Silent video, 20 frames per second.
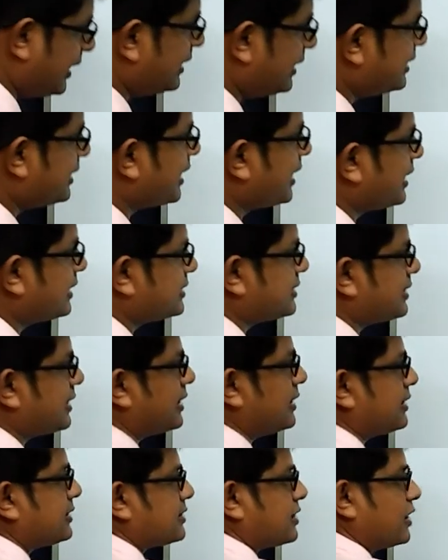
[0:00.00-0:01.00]
indicates
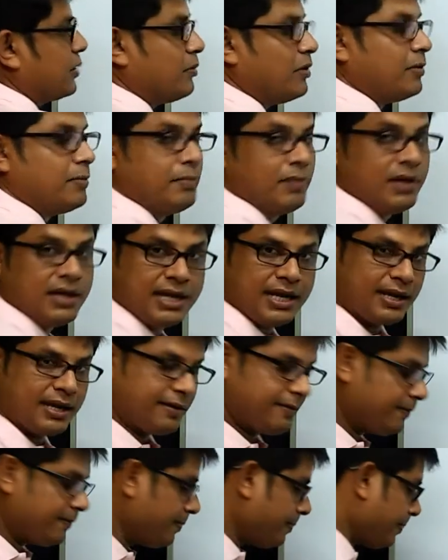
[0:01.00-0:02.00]
sum of
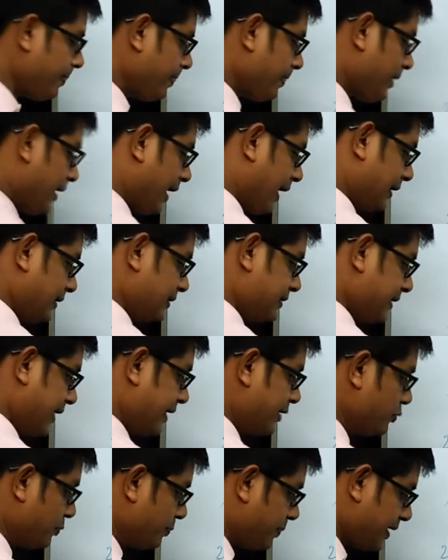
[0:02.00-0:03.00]
money. And
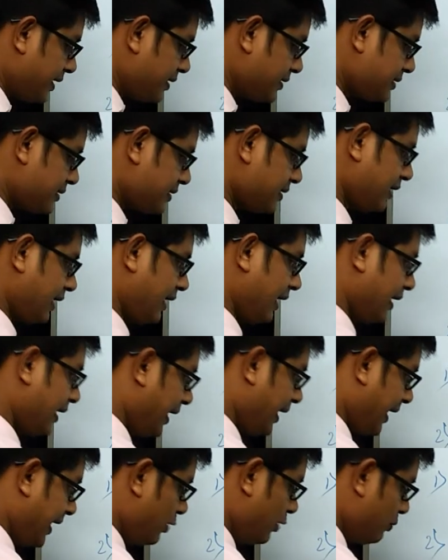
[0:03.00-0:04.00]
10 rupees,
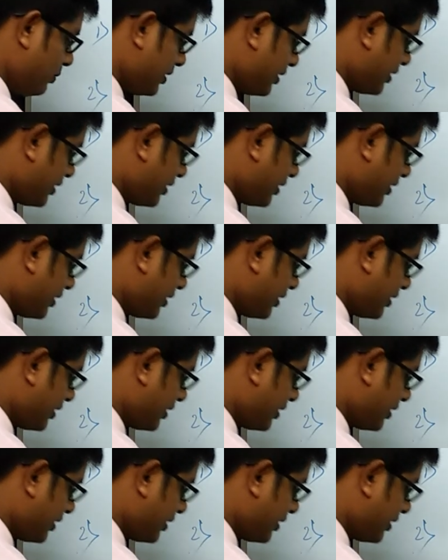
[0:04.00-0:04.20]
again, you may